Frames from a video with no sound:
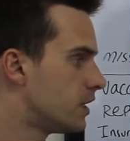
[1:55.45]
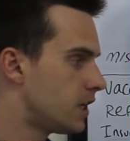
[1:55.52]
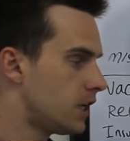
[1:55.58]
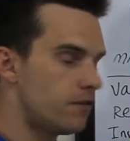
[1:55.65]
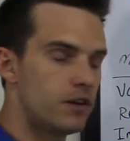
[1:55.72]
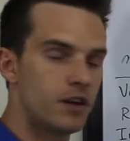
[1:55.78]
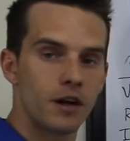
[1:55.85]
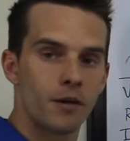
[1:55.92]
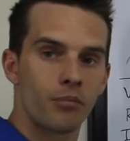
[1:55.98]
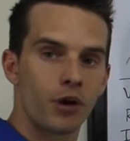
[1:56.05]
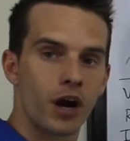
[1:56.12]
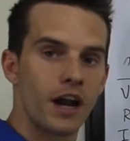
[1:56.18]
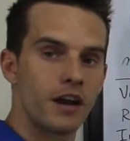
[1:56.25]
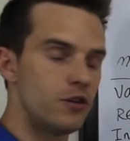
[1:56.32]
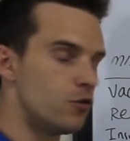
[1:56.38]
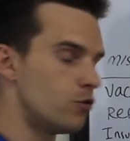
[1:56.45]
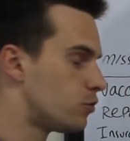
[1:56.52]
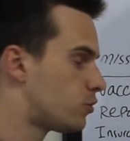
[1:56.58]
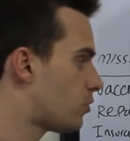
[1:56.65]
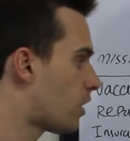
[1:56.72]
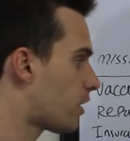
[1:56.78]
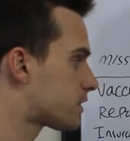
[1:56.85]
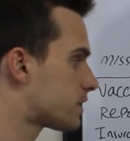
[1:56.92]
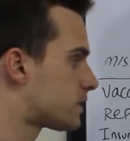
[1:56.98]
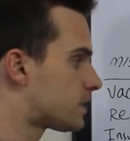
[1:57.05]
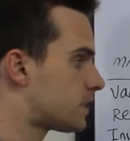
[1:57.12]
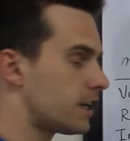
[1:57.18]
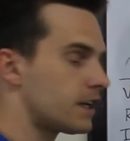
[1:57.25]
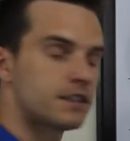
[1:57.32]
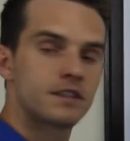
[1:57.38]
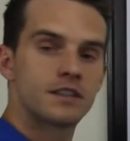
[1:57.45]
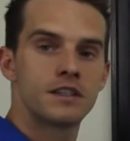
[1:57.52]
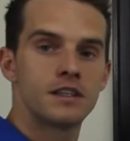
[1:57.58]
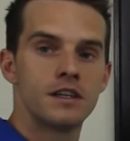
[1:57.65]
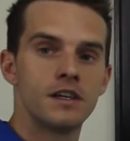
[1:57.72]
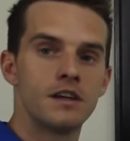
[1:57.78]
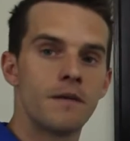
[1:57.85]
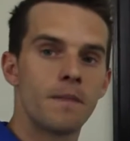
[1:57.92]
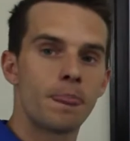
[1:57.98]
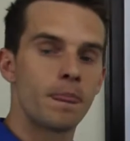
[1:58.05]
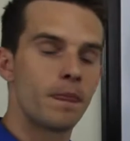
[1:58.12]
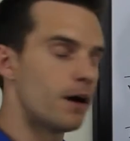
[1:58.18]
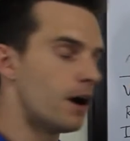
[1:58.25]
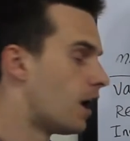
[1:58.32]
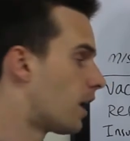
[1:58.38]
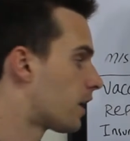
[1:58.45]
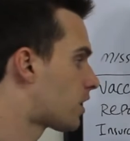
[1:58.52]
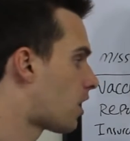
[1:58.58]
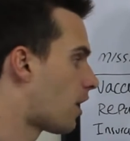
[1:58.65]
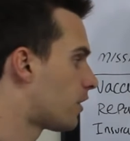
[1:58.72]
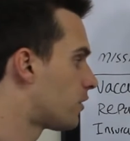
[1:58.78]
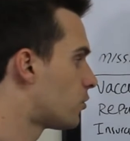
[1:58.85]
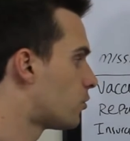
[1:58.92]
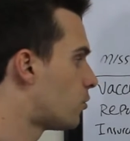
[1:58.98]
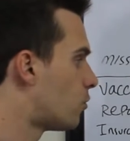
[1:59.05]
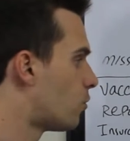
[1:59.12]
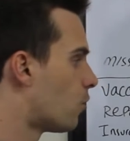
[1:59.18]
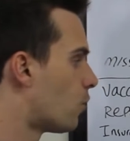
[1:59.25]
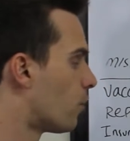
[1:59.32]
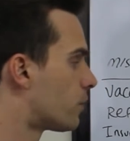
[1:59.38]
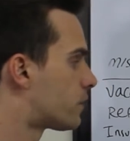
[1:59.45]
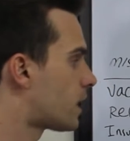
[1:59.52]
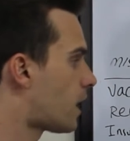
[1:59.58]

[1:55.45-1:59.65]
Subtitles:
Even in a brand new 2006 condo or